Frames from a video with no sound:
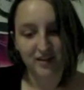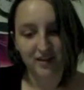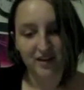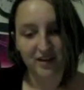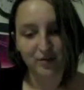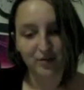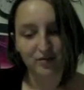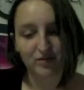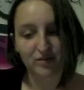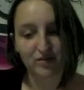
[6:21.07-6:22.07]
and it
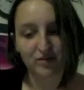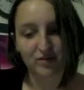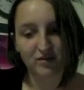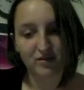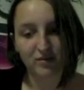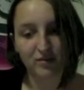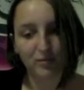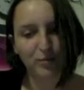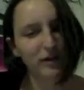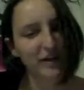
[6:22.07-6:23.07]
was
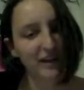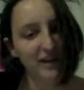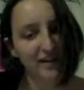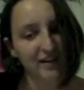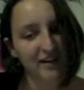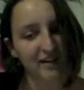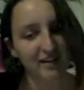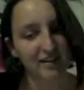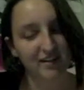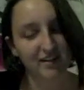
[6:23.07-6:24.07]
pretty
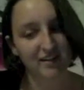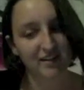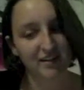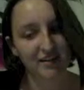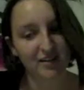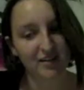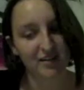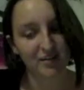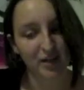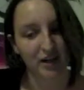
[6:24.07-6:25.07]

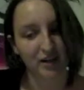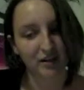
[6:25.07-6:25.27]
to me.